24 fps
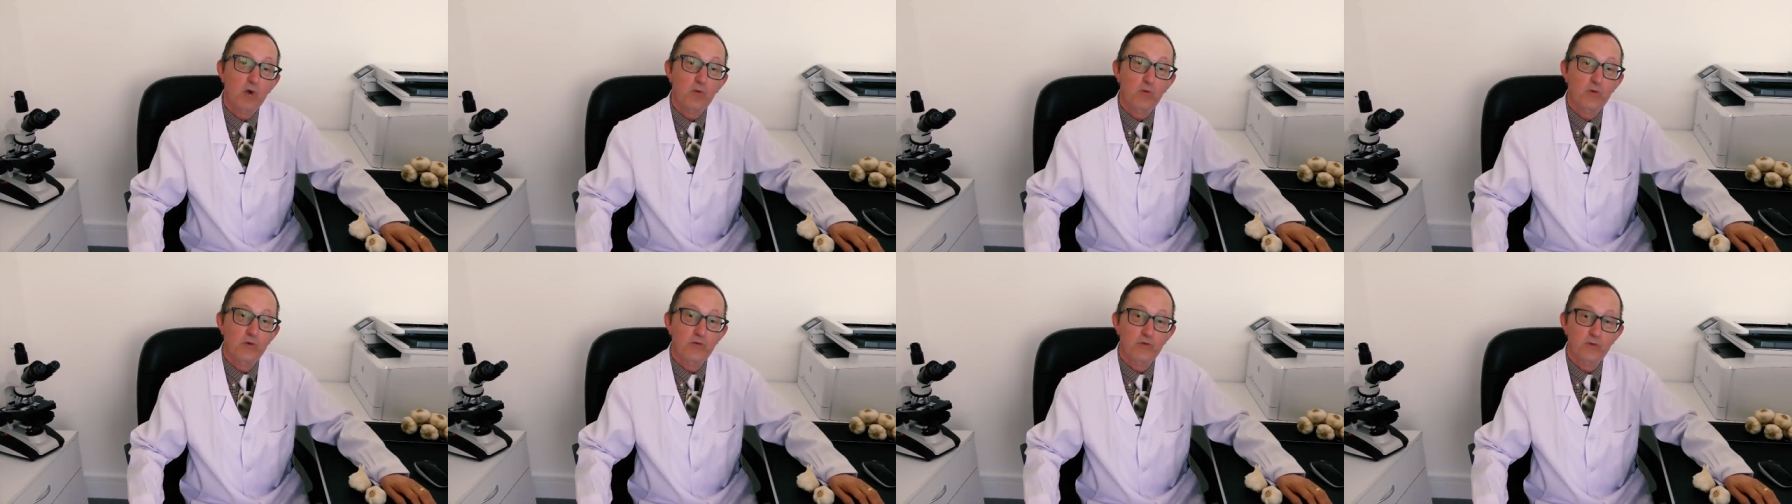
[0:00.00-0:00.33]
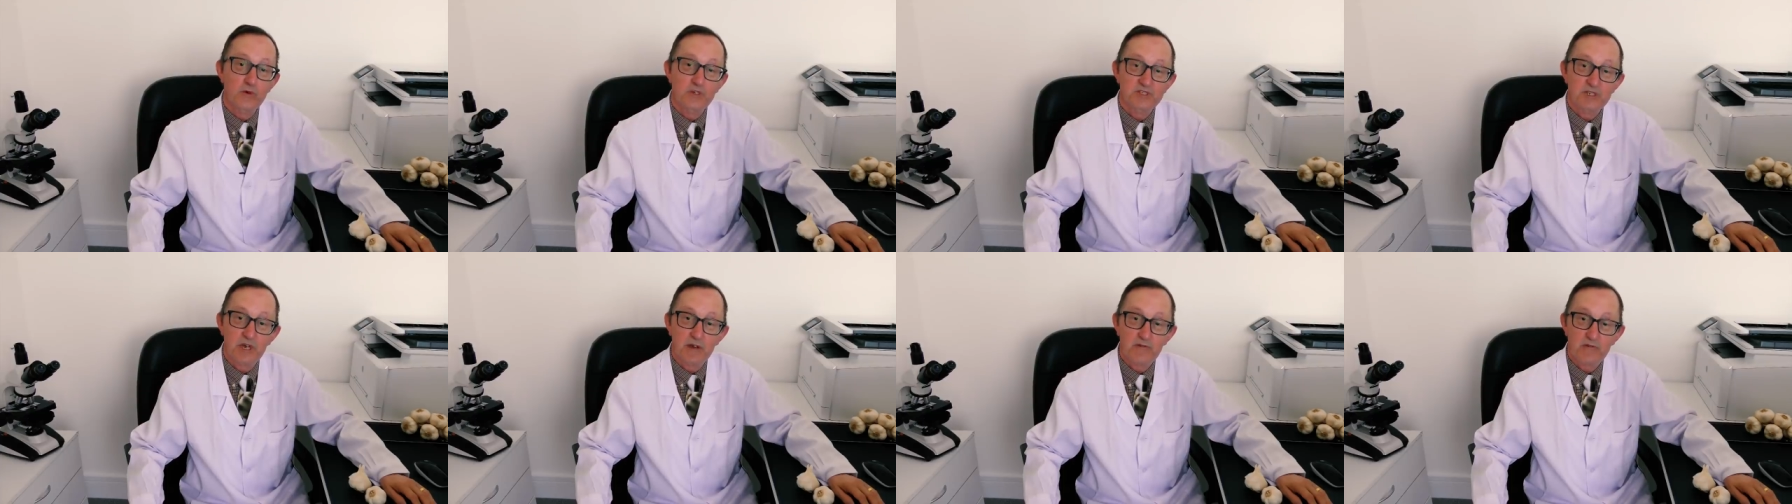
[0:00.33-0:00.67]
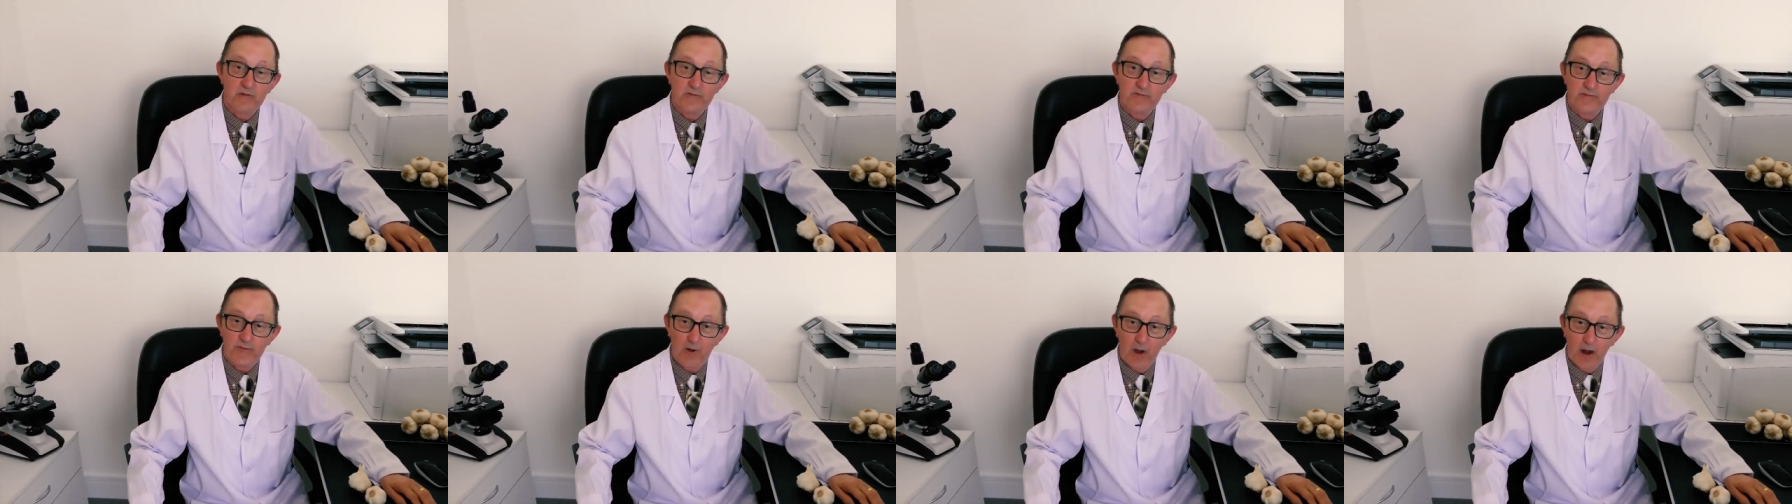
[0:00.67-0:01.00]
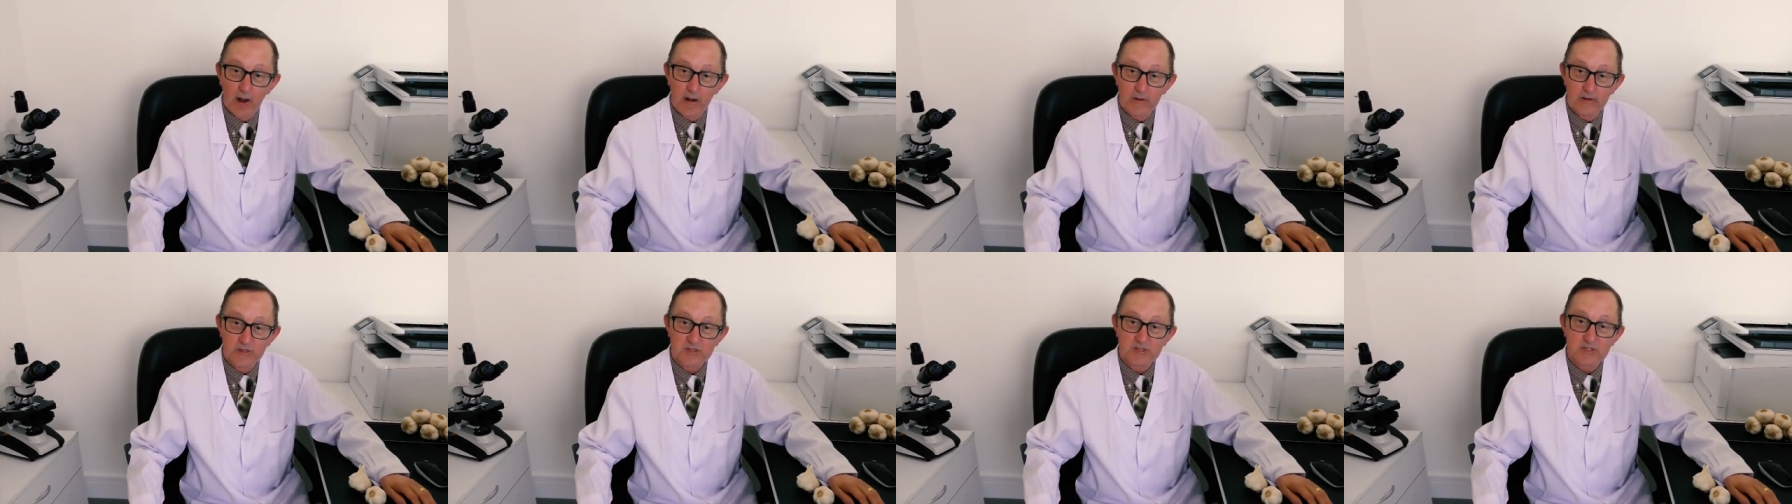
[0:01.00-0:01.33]
with whichever
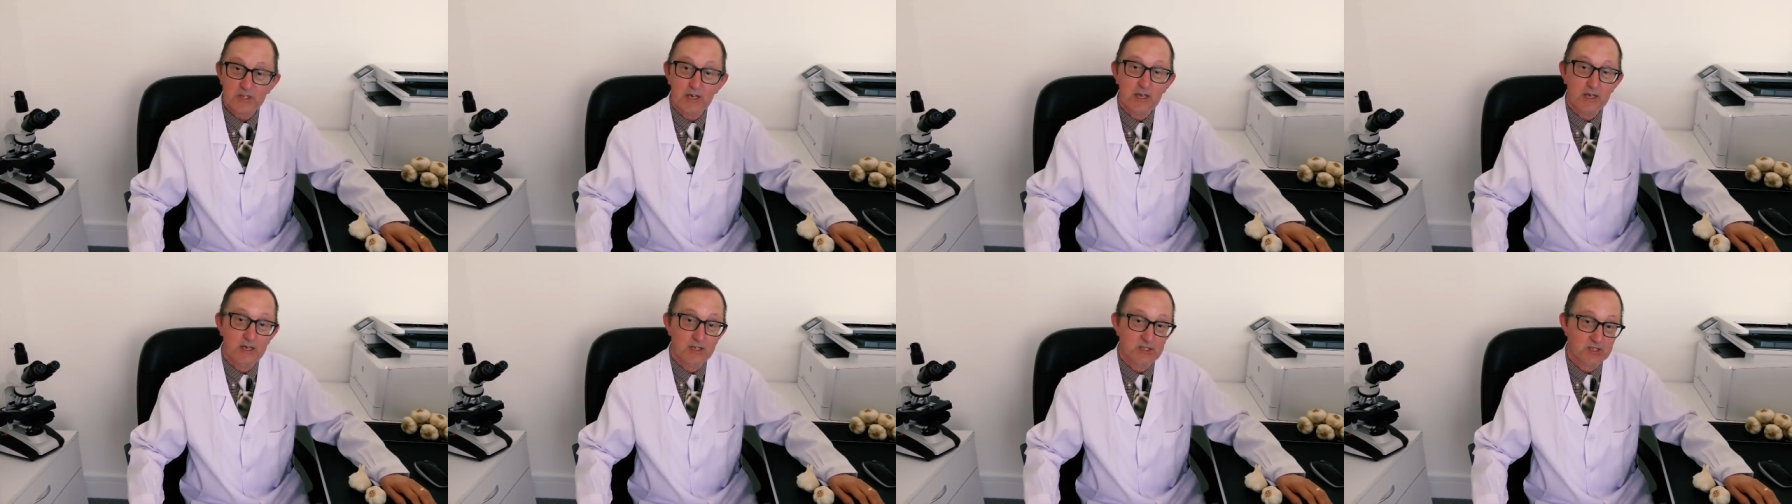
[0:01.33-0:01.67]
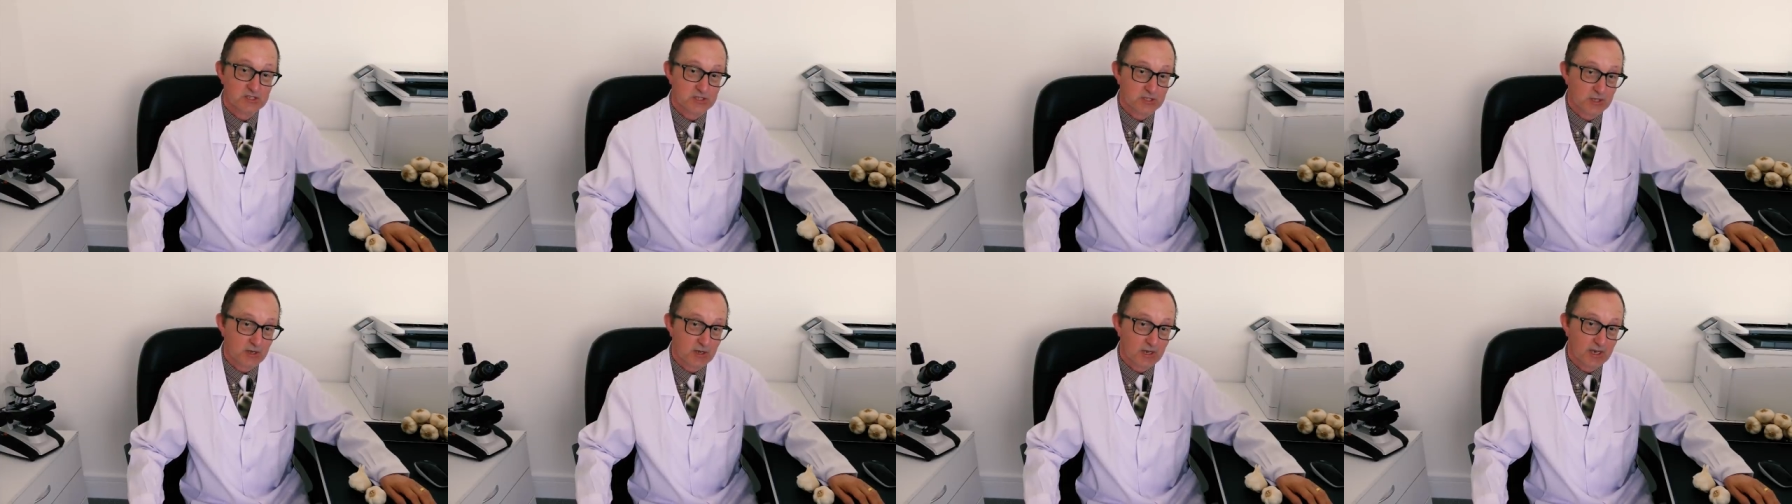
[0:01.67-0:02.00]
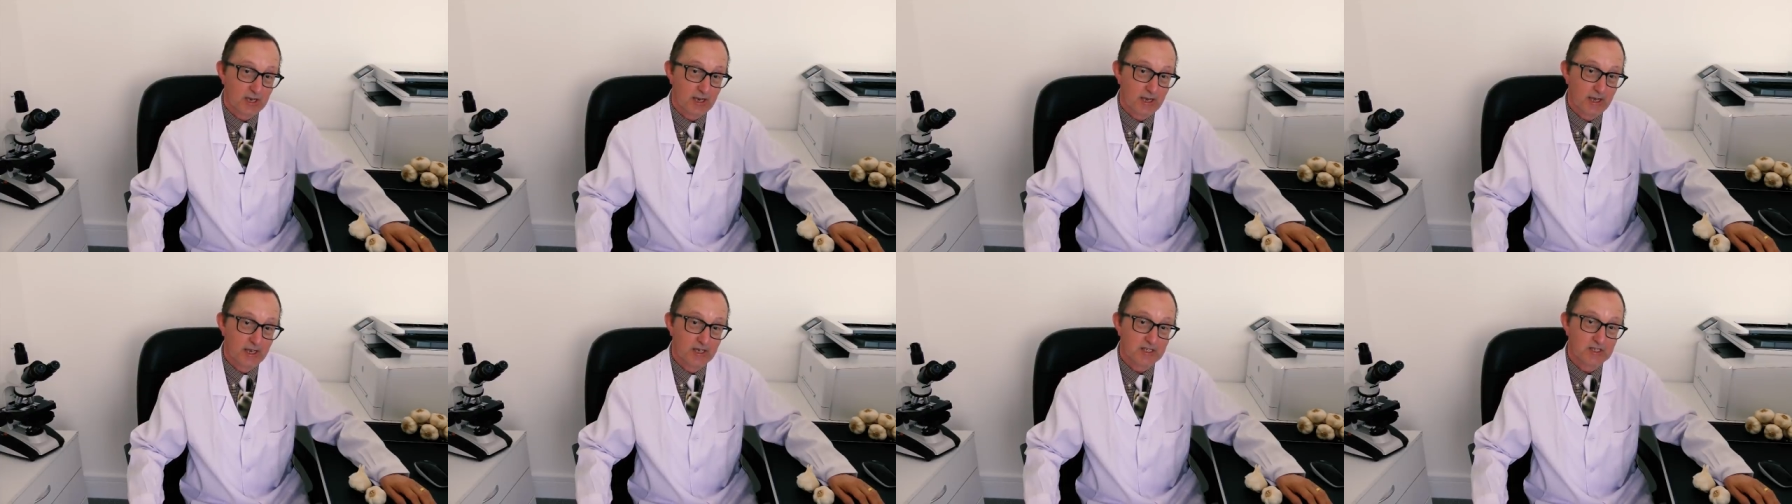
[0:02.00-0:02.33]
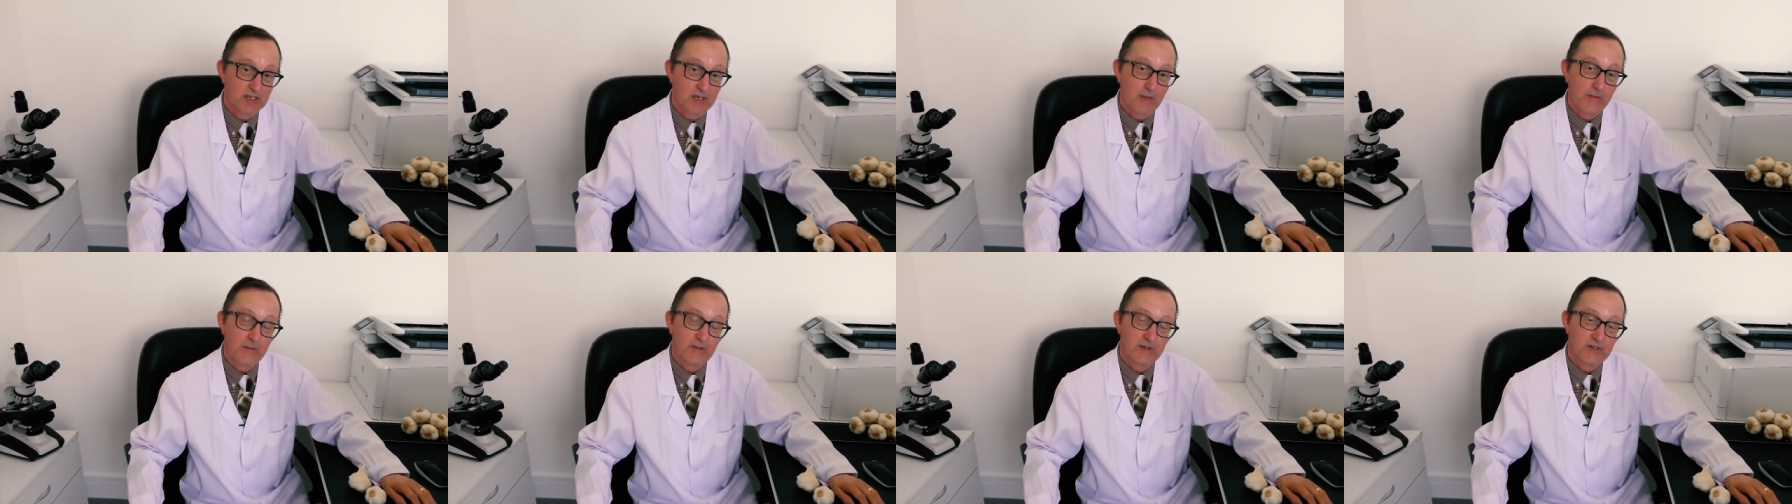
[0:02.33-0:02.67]
virus is
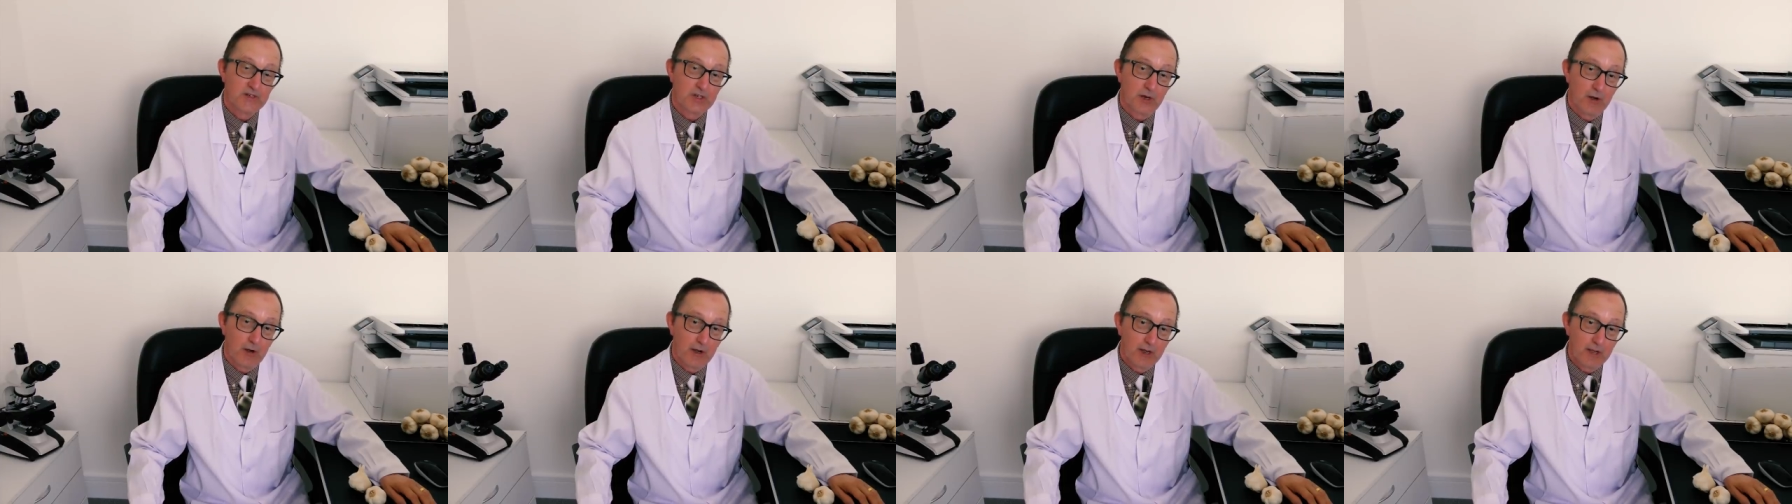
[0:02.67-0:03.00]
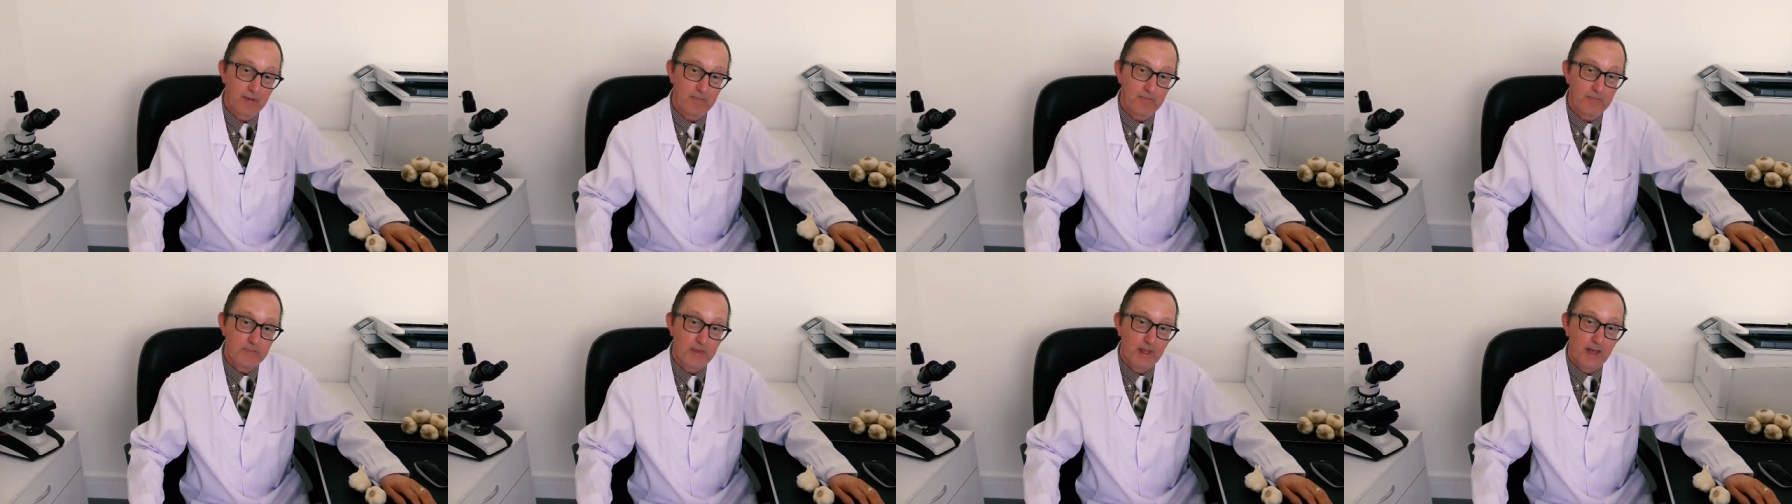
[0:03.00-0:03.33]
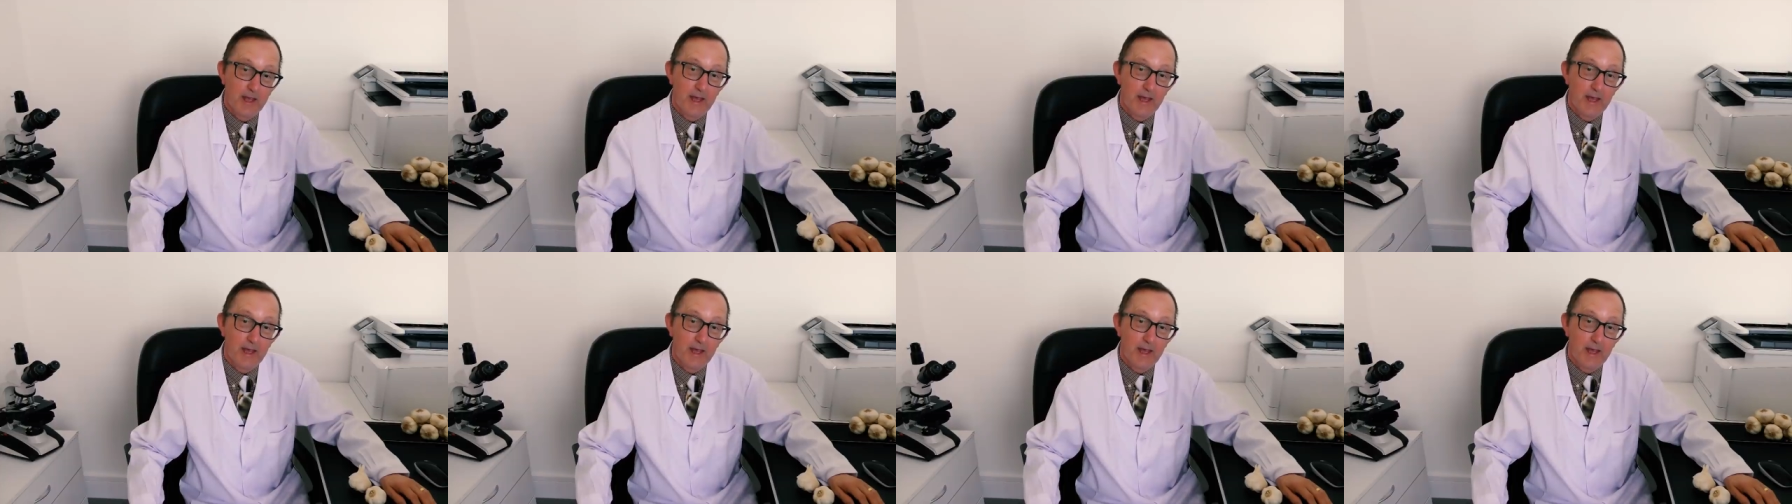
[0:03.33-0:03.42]
circulating at the time.